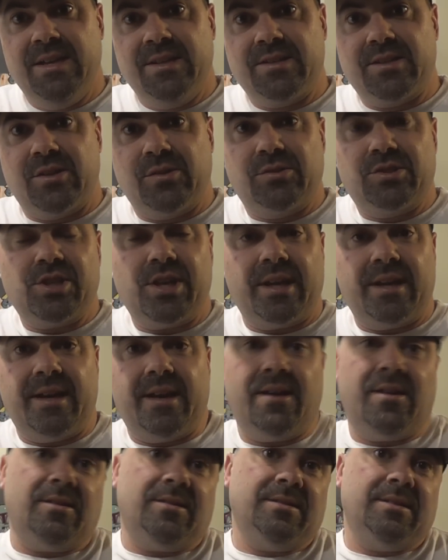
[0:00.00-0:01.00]
So check it
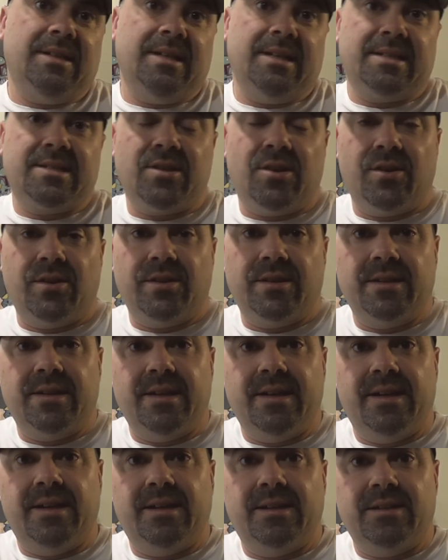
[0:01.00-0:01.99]
out. It's on,
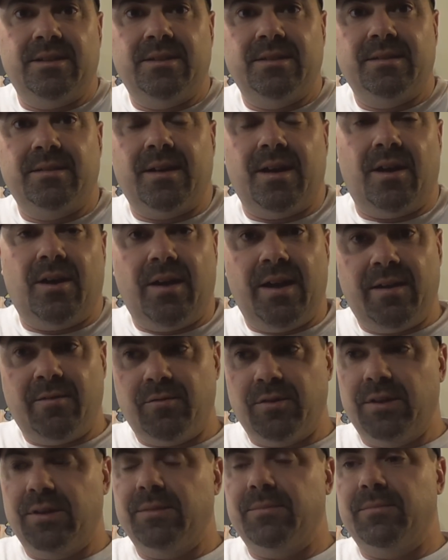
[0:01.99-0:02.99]
I'll
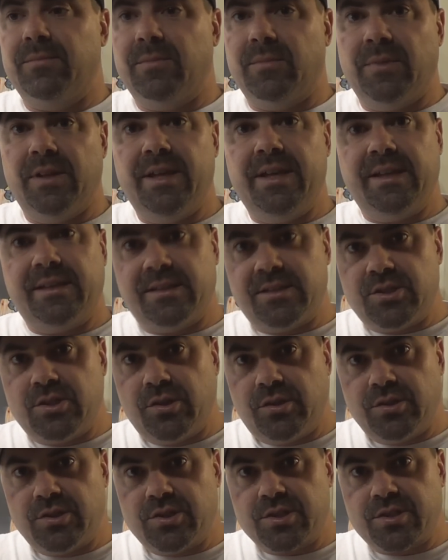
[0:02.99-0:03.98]
have a link that
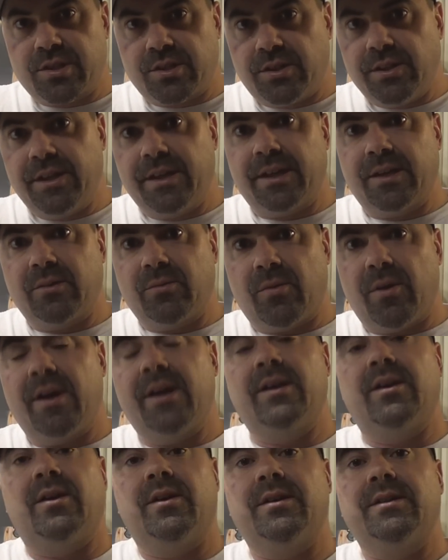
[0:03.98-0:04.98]
you can just click
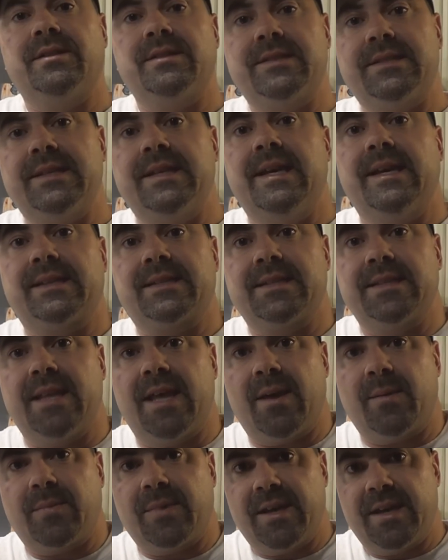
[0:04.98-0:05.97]
right on to get to
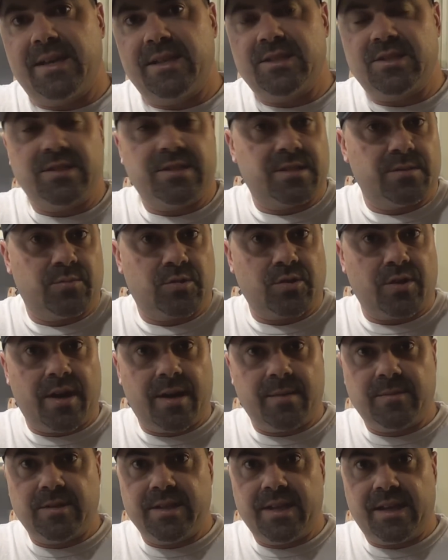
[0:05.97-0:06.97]
that page, and
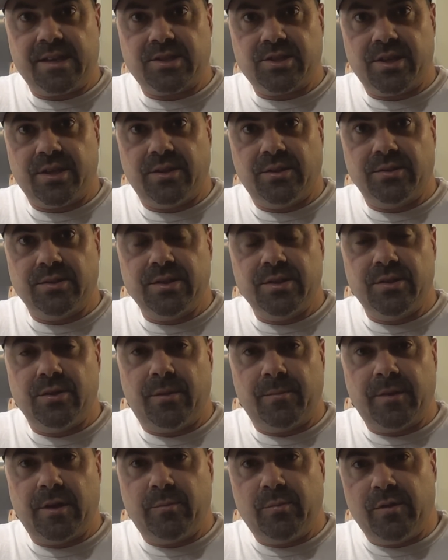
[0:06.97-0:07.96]
subscribe to that channel too.
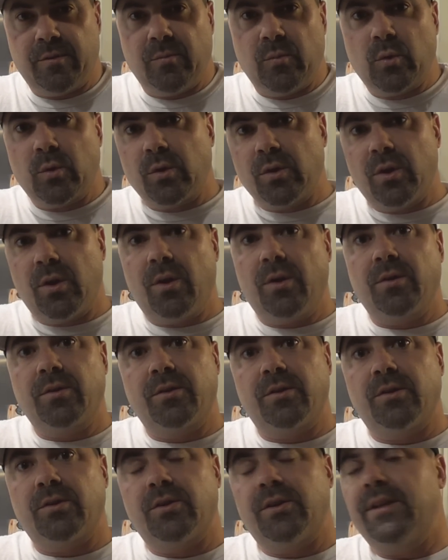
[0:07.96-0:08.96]
I'm going to put more
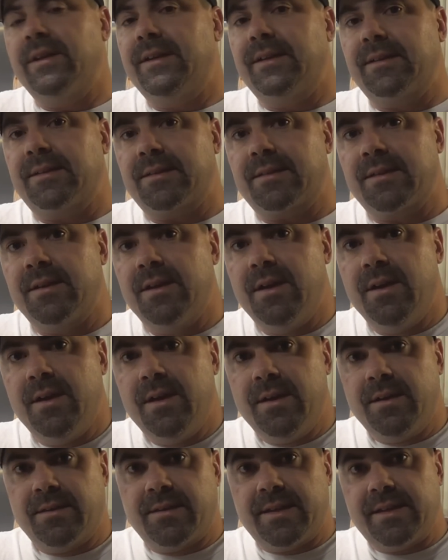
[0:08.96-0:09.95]
longer length
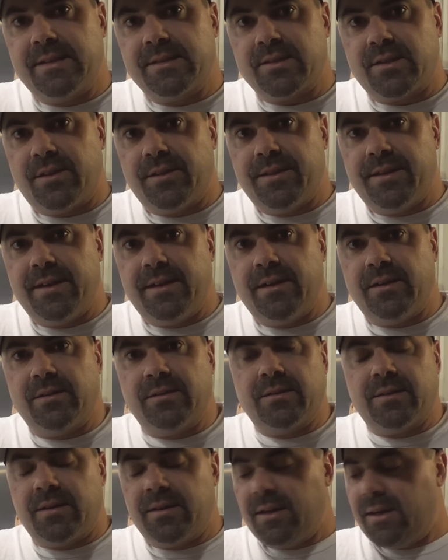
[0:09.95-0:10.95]
things on
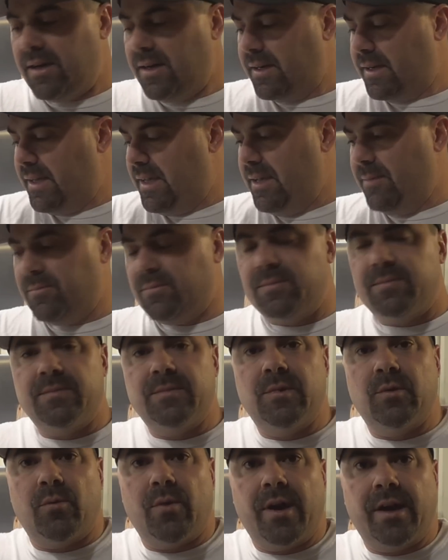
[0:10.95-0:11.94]
there. Keep
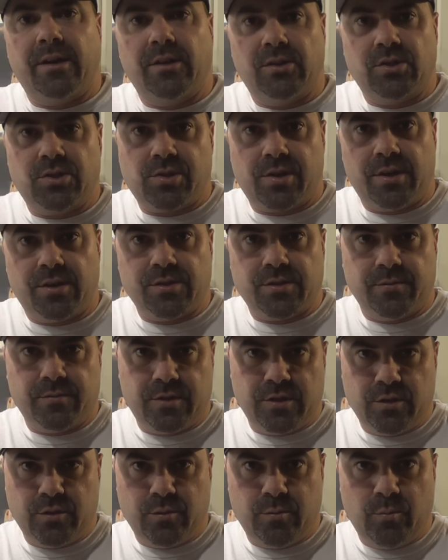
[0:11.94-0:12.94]
the regular Trails of
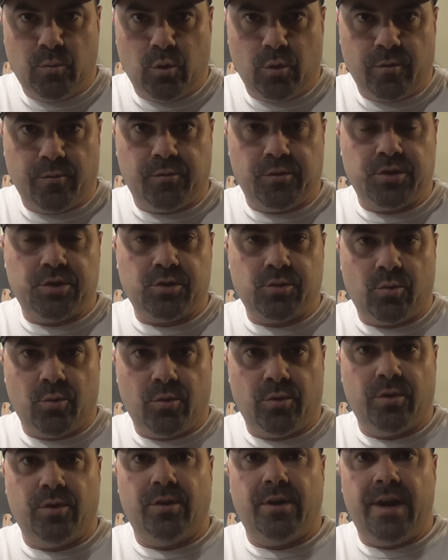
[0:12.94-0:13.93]
Doom more for
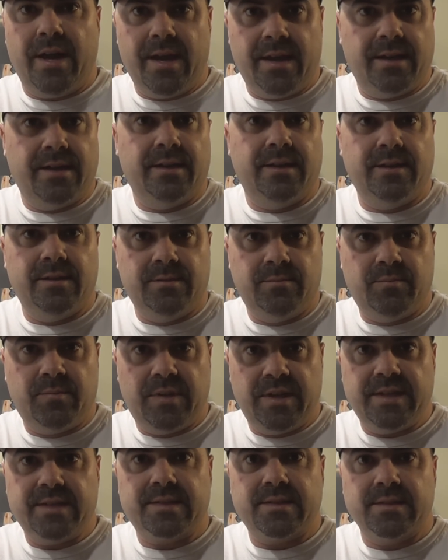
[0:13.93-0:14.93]
shorter edited
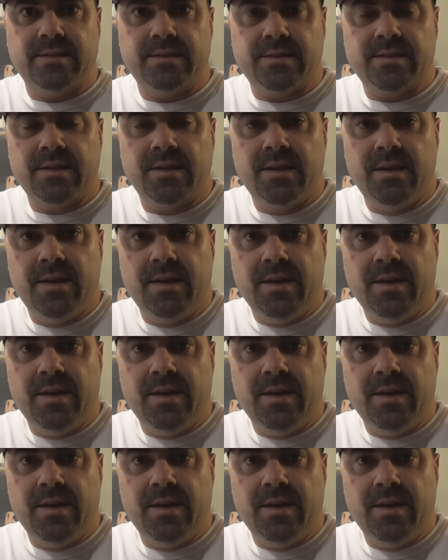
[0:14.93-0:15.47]
pieces.